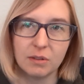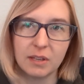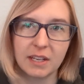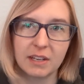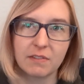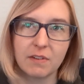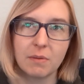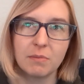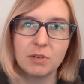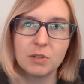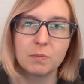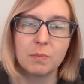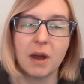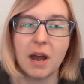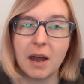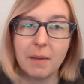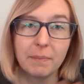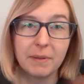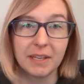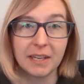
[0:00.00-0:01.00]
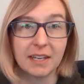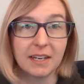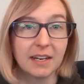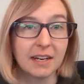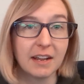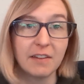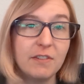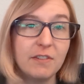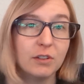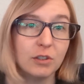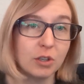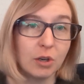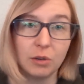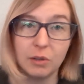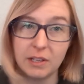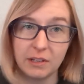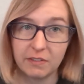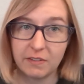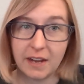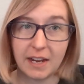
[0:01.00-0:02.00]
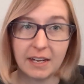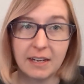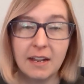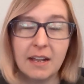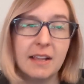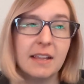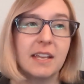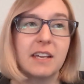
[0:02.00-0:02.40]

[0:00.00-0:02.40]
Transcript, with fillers: Like, if I'm just popping in feel totally fine,